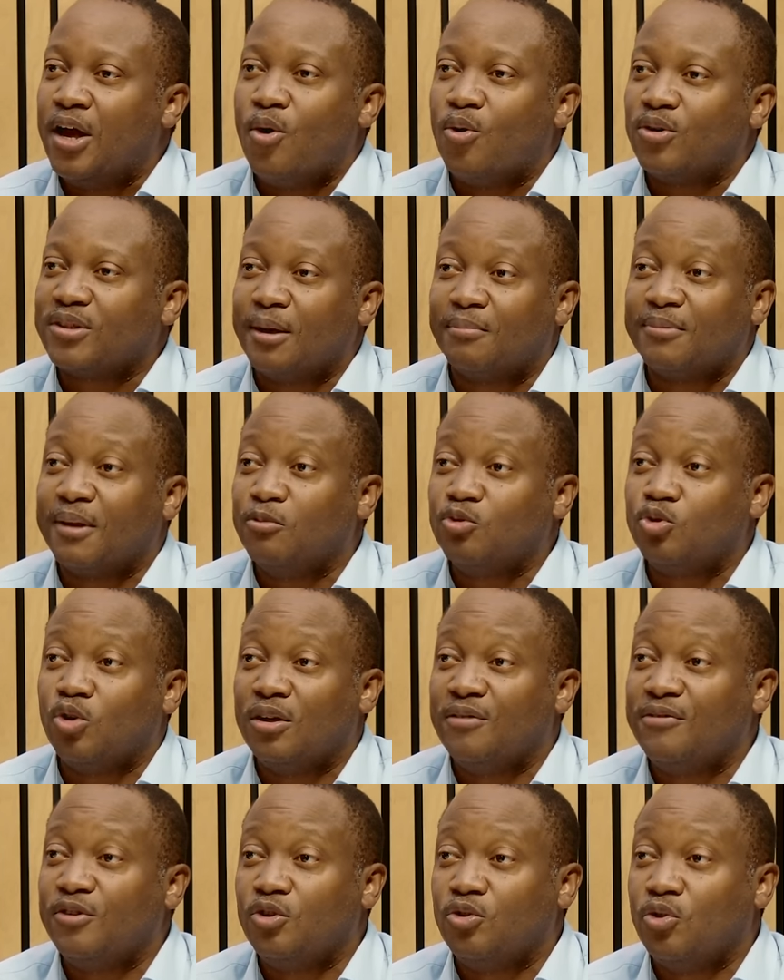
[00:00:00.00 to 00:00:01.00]
Sometimes we don't
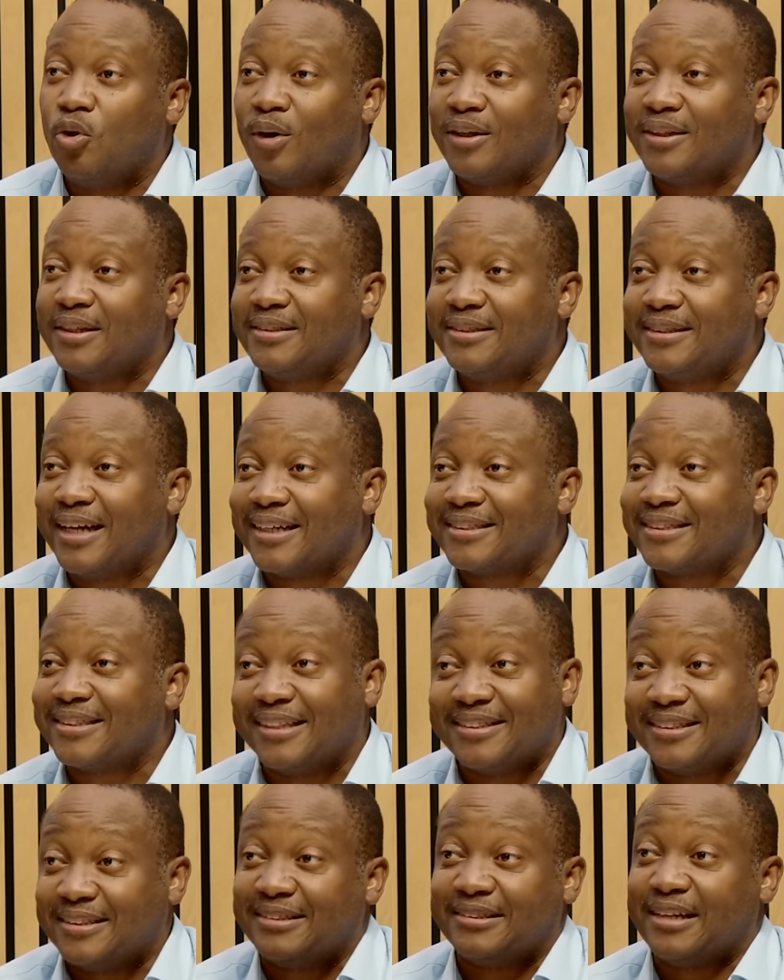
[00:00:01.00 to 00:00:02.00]
even know what his
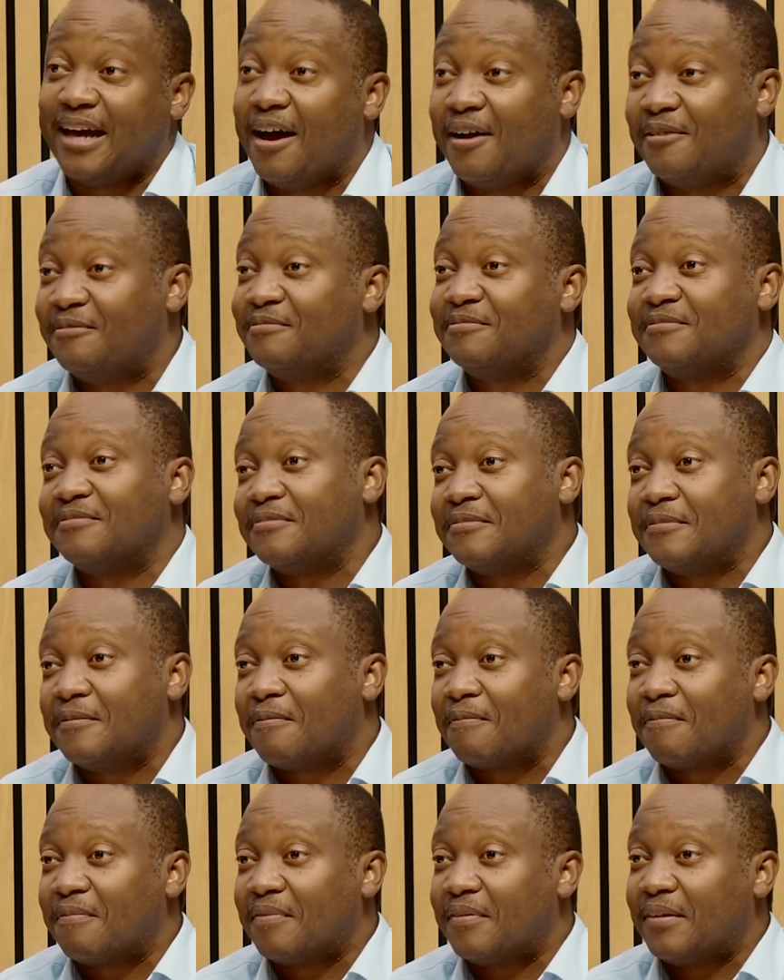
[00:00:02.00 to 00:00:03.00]
successes are. You
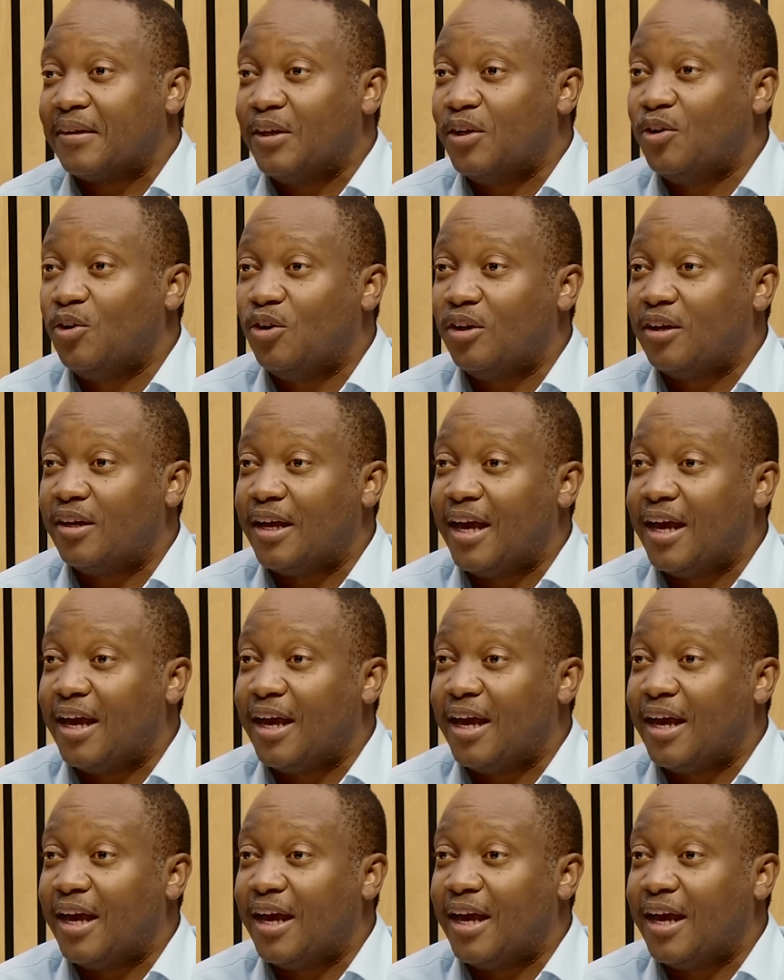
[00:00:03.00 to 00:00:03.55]
know?